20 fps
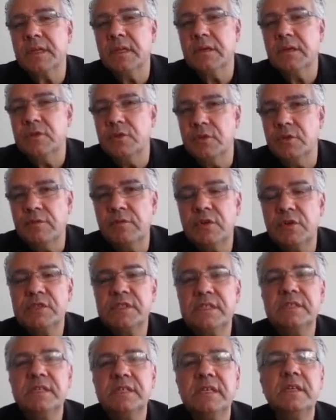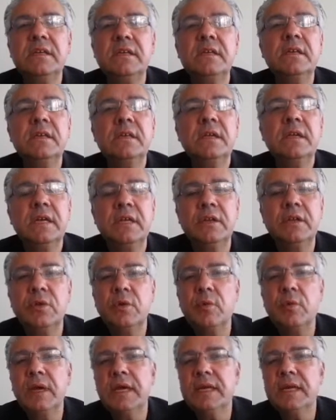University in the
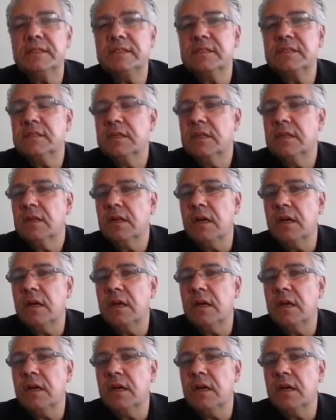US,